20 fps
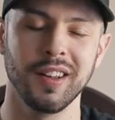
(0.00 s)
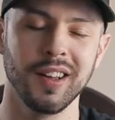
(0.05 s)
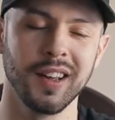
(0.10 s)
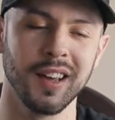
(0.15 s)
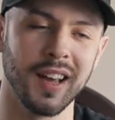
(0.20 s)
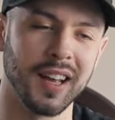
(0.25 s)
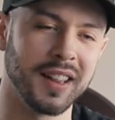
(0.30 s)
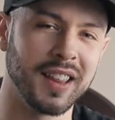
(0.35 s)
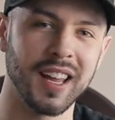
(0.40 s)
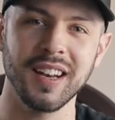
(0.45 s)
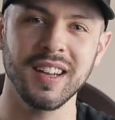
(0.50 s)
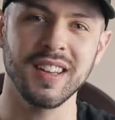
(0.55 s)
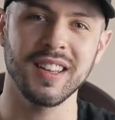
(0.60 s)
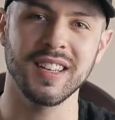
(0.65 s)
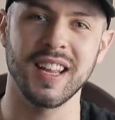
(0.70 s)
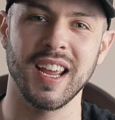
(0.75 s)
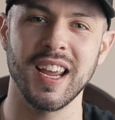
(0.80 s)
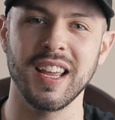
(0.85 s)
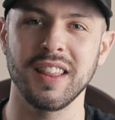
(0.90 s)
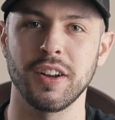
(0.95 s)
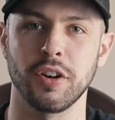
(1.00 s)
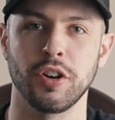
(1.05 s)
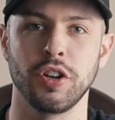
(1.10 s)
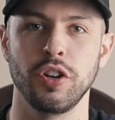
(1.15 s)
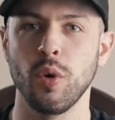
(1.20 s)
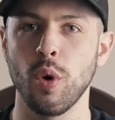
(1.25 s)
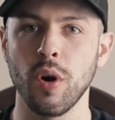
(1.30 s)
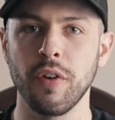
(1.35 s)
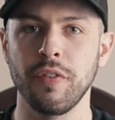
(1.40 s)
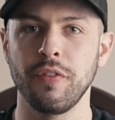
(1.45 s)
At the end of the day, they're
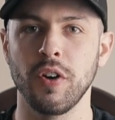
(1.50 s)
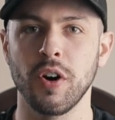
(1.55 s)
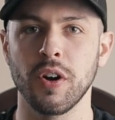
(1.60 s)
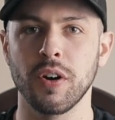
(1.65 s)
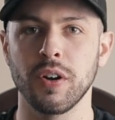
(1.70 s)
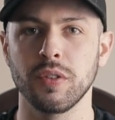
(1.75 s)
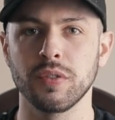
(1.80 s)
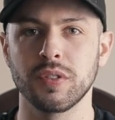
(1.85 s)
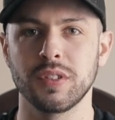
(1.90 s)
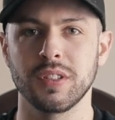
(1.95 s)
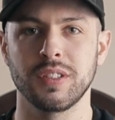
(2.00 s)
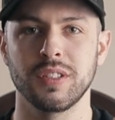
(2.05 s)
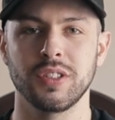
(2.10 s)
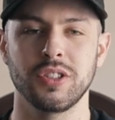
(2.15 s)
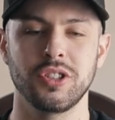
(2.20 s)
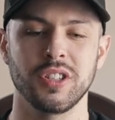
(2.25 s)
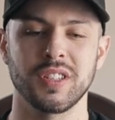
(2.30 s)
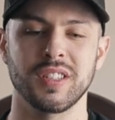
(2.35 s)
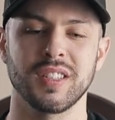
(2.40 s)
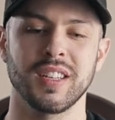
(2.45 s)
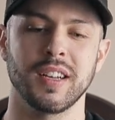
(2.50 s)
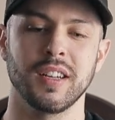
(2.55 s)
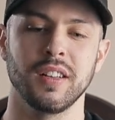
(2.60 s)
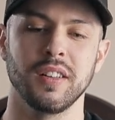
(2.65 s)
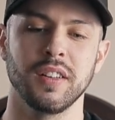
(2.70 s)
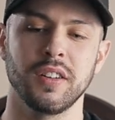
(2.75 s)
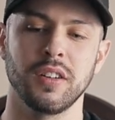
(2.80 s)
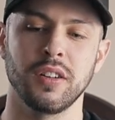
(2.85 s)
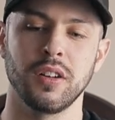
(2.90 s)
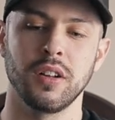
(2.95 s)
your photos. This is just like a
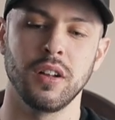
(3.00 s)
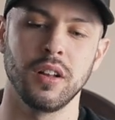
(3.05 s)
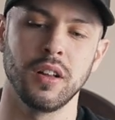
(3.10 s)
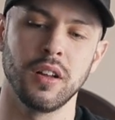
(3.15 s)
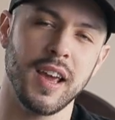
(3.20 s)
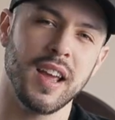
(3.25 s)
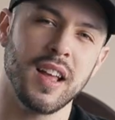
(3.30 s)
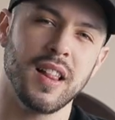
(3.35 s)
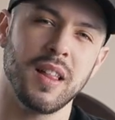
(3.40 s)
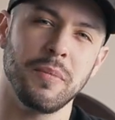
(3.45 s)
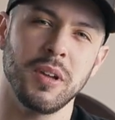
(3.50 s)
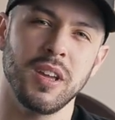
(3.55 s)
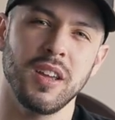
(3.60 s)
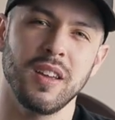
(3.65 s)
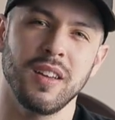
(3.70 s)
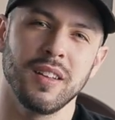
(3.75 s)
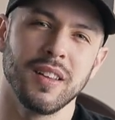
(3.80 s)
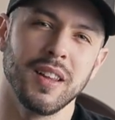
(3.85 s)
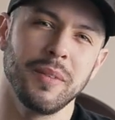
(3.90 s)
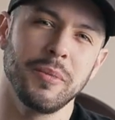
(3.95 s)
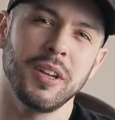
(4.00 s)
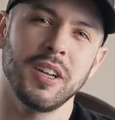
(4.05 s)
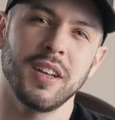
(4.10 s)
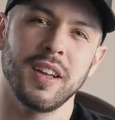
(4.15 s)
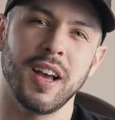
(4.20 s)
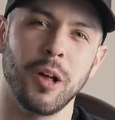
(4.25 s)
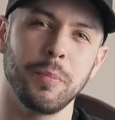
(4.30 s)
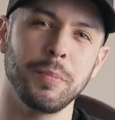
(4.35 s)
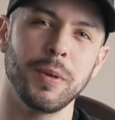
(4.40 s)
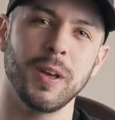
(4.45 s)
little, hey, let me, let me
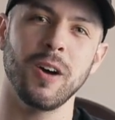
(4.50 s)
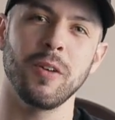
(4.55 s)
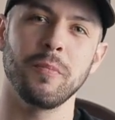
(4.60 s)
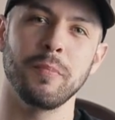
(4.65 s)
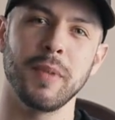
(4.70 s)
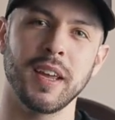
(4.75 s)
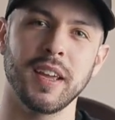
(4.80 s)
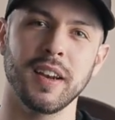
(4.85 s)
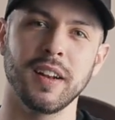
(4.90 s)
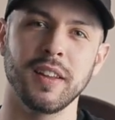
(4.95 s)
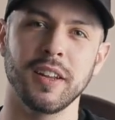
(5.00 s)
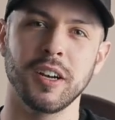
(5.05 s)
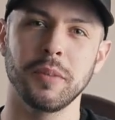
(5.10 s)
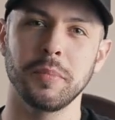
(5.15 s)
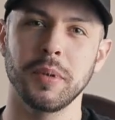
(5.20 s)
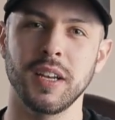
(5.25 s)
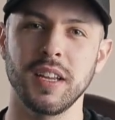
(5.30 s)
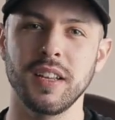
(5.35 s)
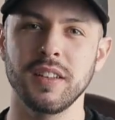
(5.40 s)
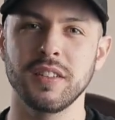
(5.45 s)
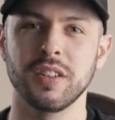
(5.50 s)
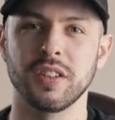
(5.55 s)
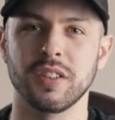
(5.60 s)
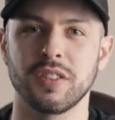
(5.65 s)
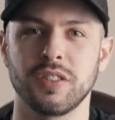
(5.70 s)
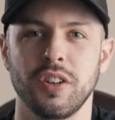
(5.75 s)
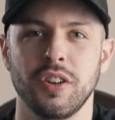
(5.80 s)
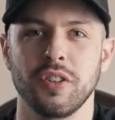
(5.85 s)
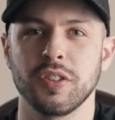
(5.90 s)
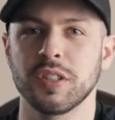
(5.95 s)
help you out, make it a little bit easier
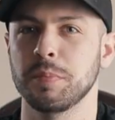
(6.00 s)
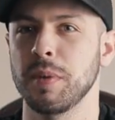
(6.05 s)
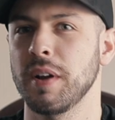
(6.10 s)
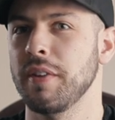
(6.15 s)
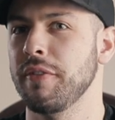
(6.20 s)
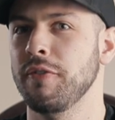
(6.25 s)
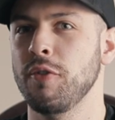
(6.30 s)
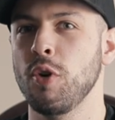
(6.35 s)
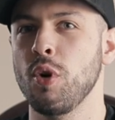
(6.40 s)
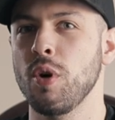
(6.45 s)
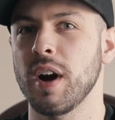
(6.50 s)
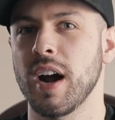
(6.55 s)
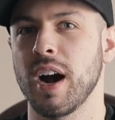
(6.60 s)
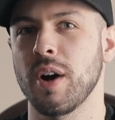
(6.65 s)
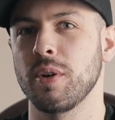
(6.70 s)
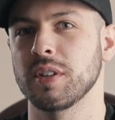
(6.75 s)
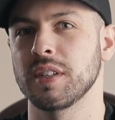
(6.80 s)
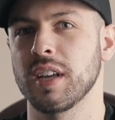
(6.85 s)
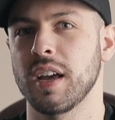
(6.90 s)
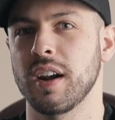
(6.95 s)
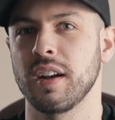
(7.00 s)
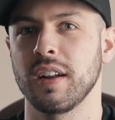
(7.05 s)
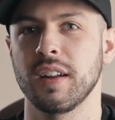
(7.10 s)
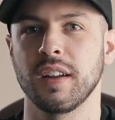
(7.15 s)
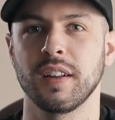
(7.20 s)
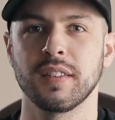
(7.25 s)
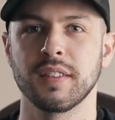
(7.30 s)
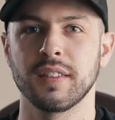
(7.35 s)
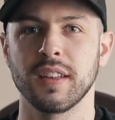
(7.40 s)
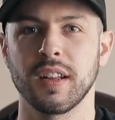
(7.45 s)
so you don't spend four hours
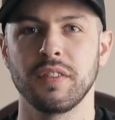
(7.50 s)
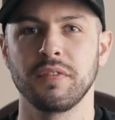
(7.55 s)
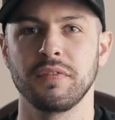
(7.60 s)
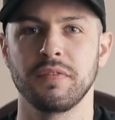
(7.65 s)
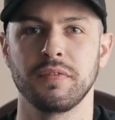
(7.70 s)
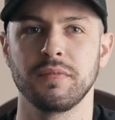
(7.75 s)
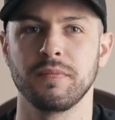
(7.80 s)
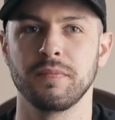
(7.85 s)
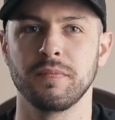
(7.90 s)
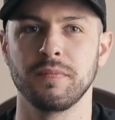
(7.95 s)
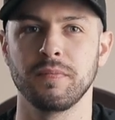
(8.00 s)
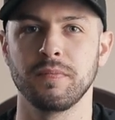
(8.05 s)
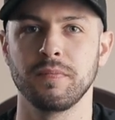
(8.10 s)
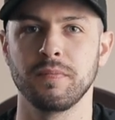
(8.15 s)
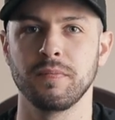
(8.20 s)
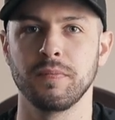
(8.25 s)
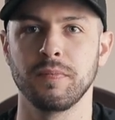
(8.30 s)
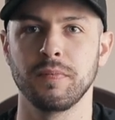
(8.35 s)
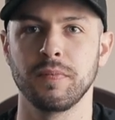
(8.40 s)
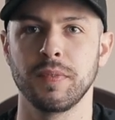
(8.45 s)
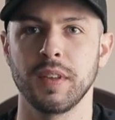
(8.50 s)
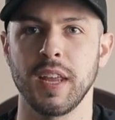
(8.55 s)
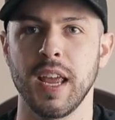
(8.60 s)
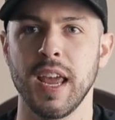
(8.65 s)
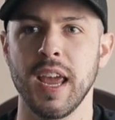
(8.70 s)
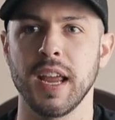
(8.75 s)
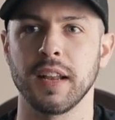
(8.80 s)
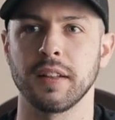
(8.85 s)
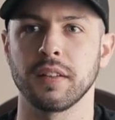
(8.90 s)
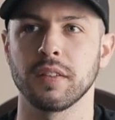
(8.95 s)
editing instead of
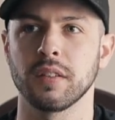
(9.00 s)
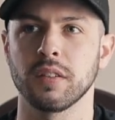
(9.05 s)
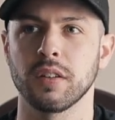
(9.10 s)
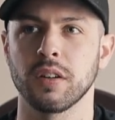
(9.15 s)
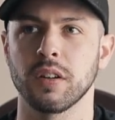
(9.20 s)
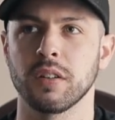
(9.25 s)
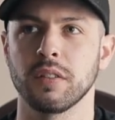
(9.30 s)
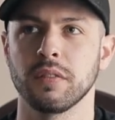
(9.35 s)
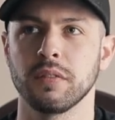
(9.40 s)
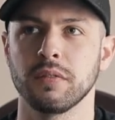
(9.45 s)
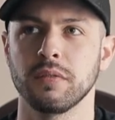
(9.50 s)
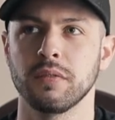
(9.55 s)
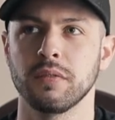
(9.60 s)
eight or